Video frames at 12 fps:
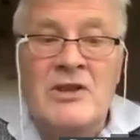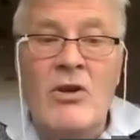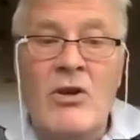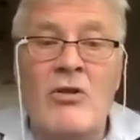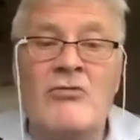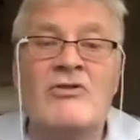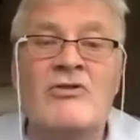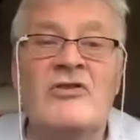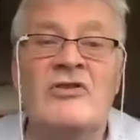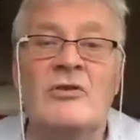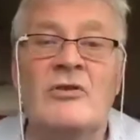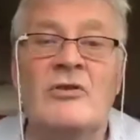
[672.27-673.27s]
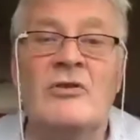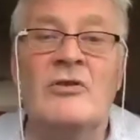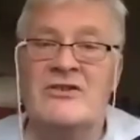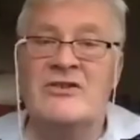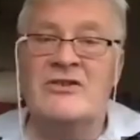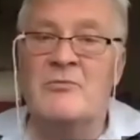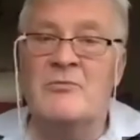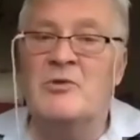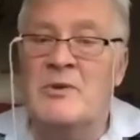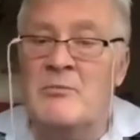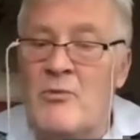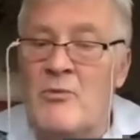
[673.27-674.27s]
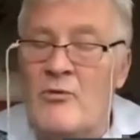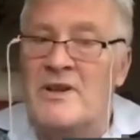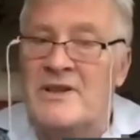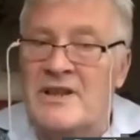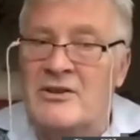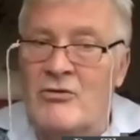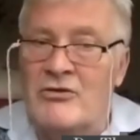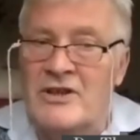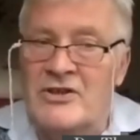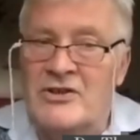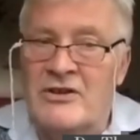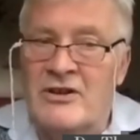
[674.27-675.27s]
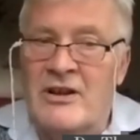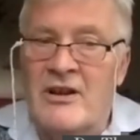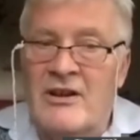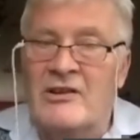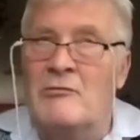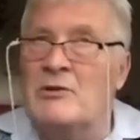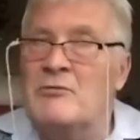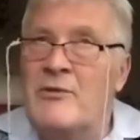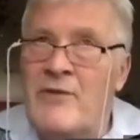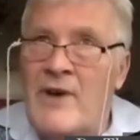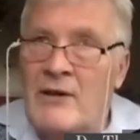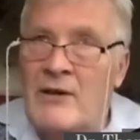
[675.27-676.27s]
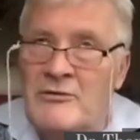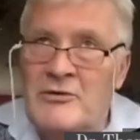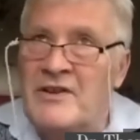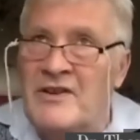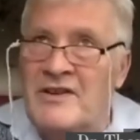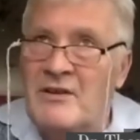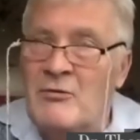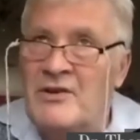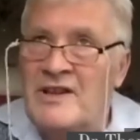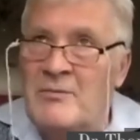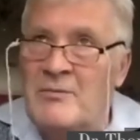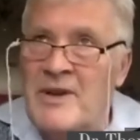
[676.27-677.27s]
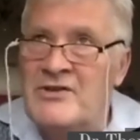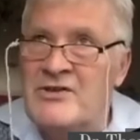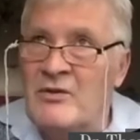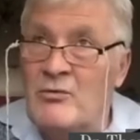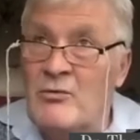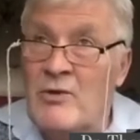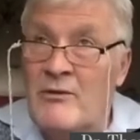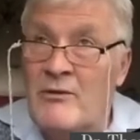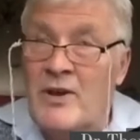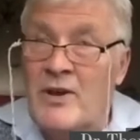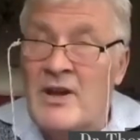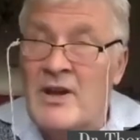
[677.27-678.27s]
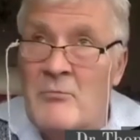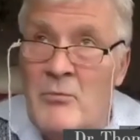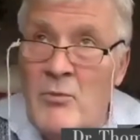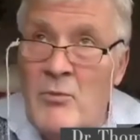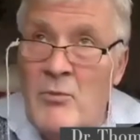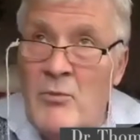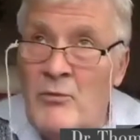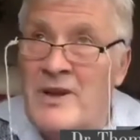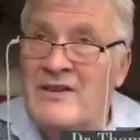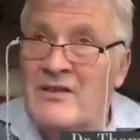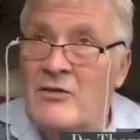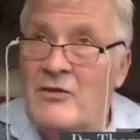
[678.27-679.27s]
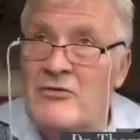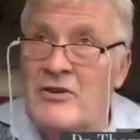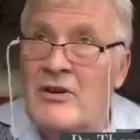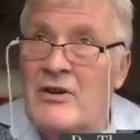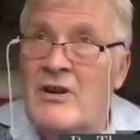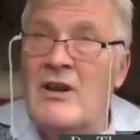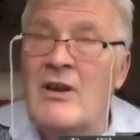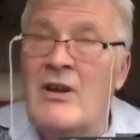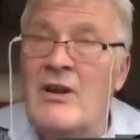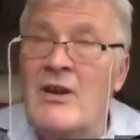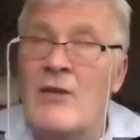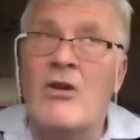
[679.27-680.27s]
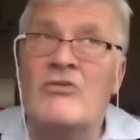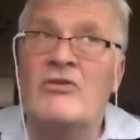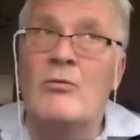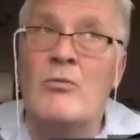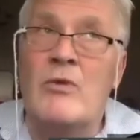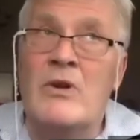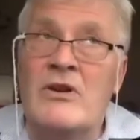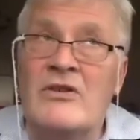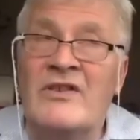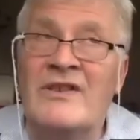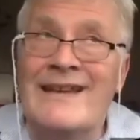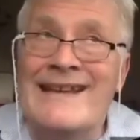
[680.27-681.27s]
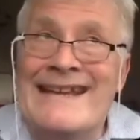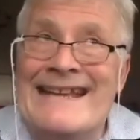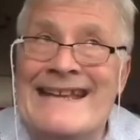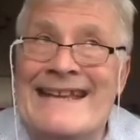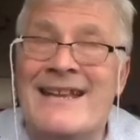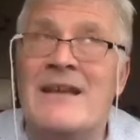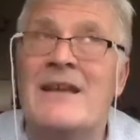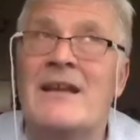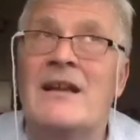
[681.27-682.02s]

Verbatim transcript: but also the relationship between movement and cognition. So what we found, for instance, was that patients with movement disorder were also worse in